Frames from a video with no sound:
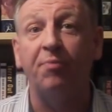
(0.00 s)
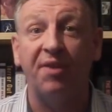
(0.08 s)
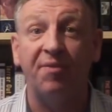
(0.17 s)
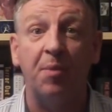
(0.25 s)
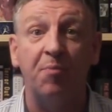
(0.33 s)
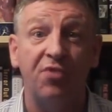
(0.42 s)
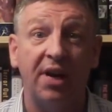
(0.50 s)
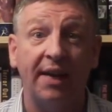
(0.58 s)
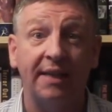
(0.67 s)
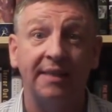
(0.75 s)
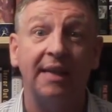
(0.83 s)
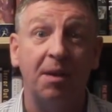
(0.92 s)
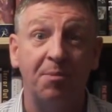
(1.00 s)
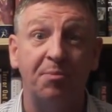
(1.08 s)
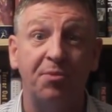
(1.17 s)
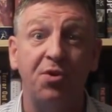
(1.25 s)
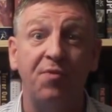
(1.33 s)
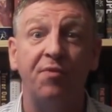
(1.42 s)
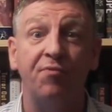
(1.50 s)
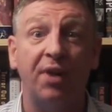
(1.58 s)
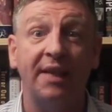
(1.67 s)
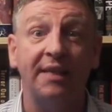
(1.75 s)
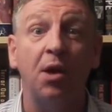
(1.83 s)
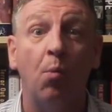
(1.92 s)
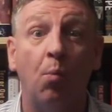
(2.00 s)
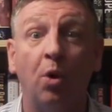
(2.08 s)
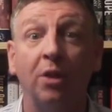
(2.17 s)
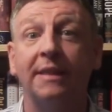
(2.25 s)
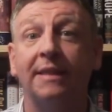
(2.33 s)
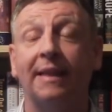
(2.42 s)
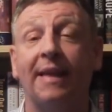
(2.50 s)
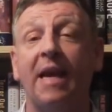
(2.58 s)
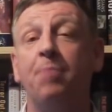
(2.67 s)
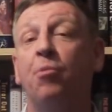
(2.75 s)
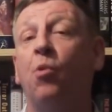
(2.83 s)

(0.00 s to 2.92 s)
But if I'm right, I'll be proven right once again.